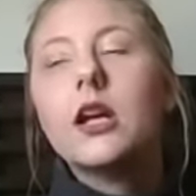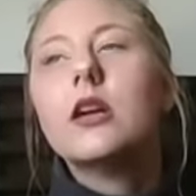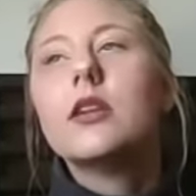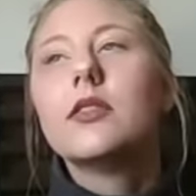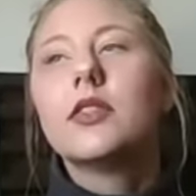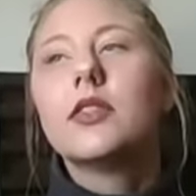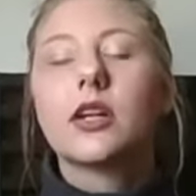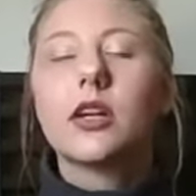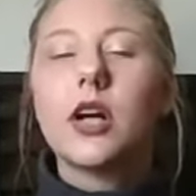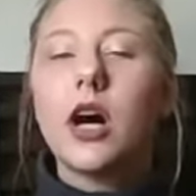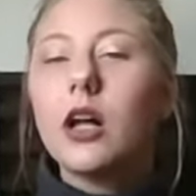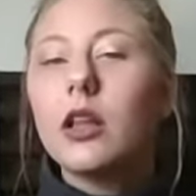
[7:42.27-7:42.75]

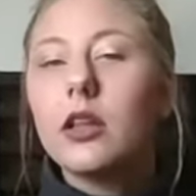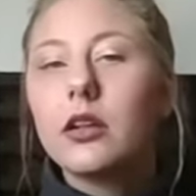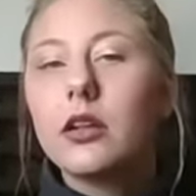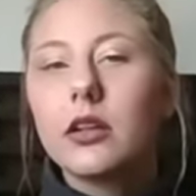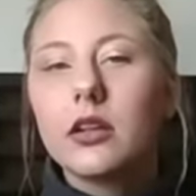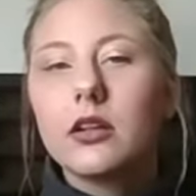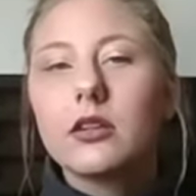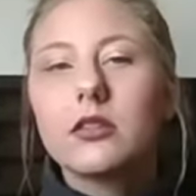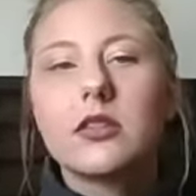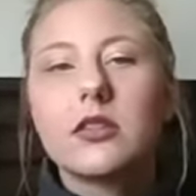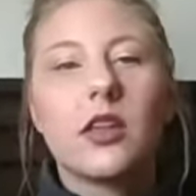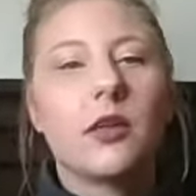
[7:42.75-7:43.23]
the
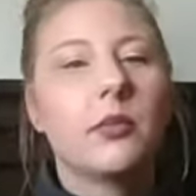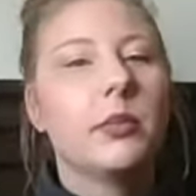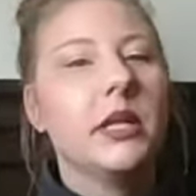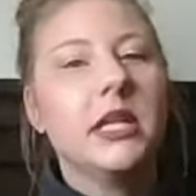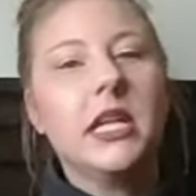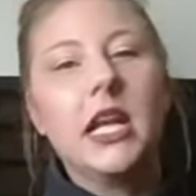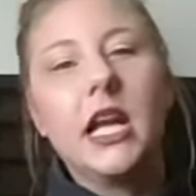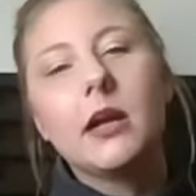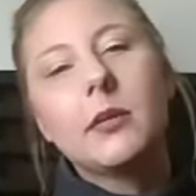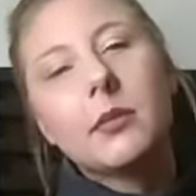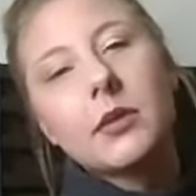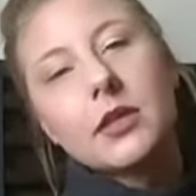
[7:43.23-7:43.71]
colors, they'll be
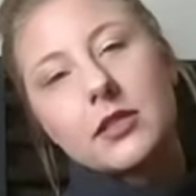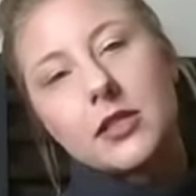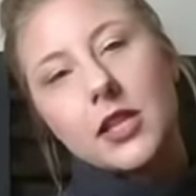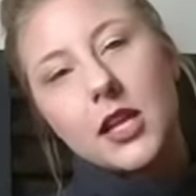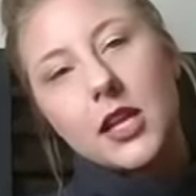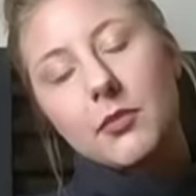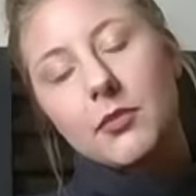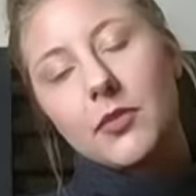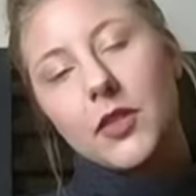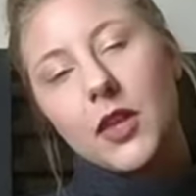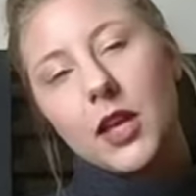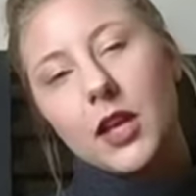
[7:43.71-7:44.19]
named the
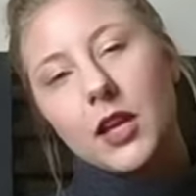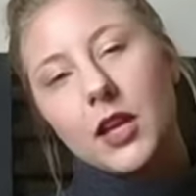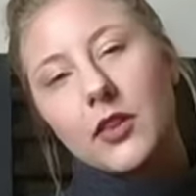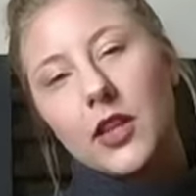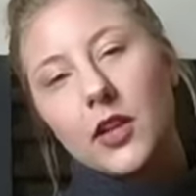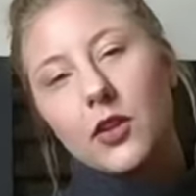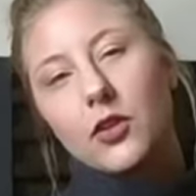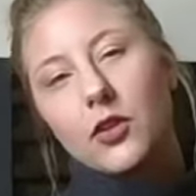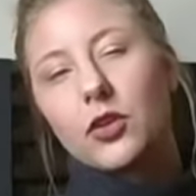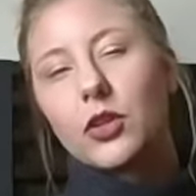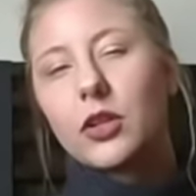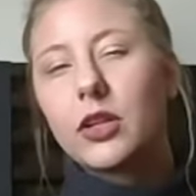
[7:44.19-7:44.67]
same thing and
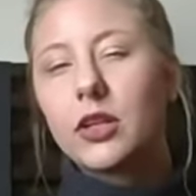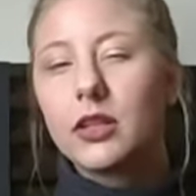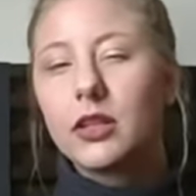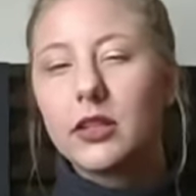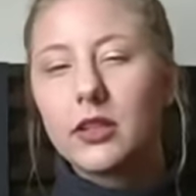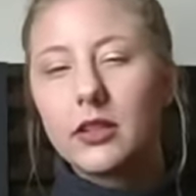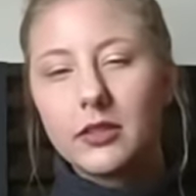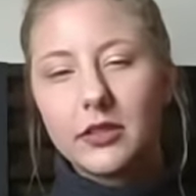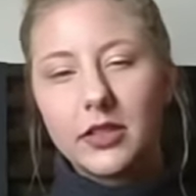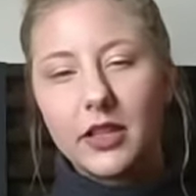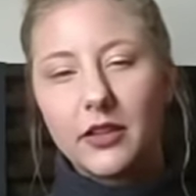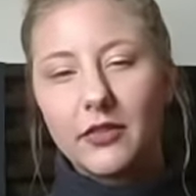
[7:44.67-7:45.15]
they'll look a
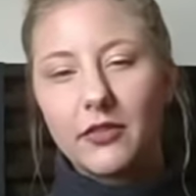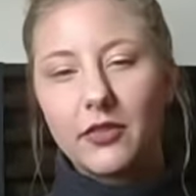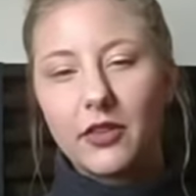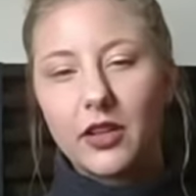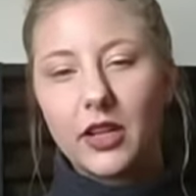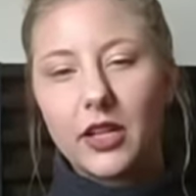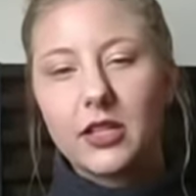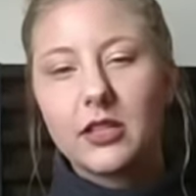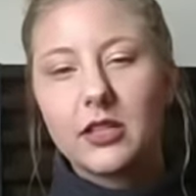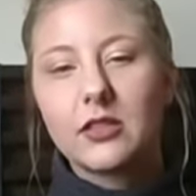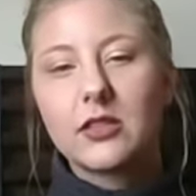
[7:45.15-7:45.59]
little different.